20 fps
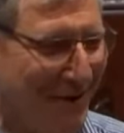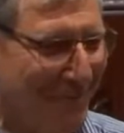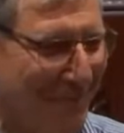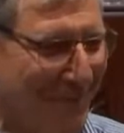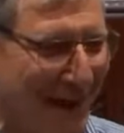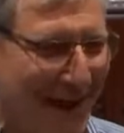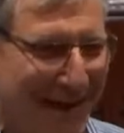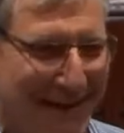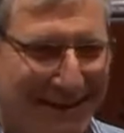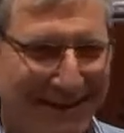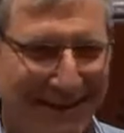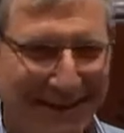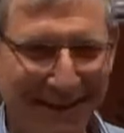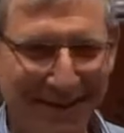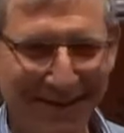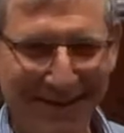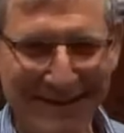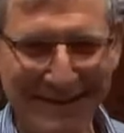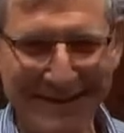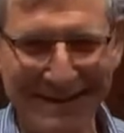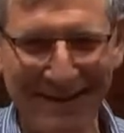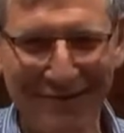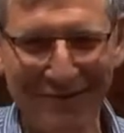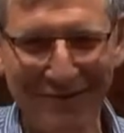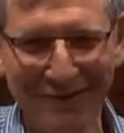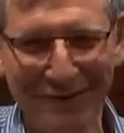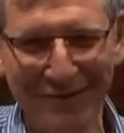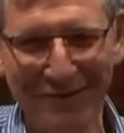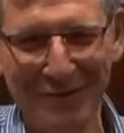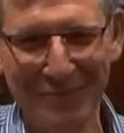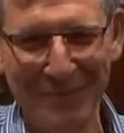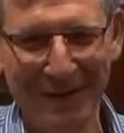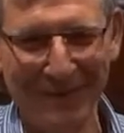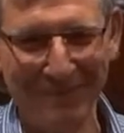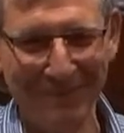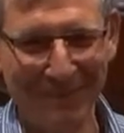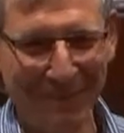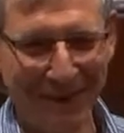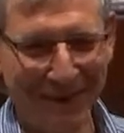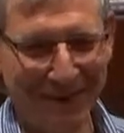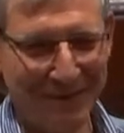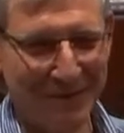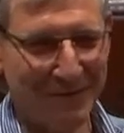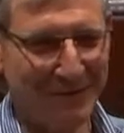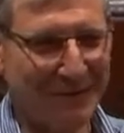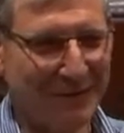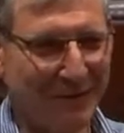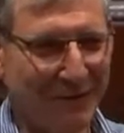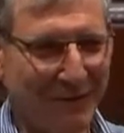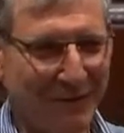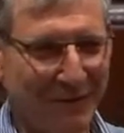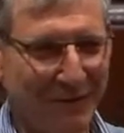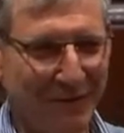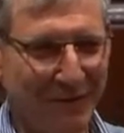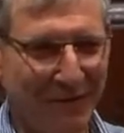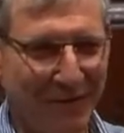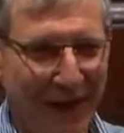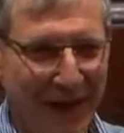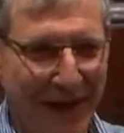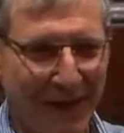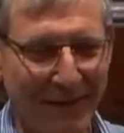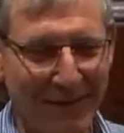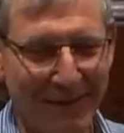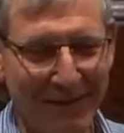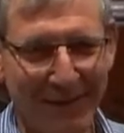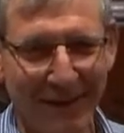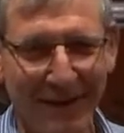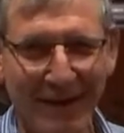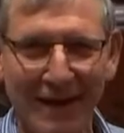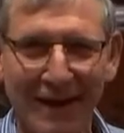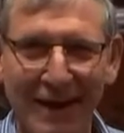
patient, long-suffering woman, but it was her faith.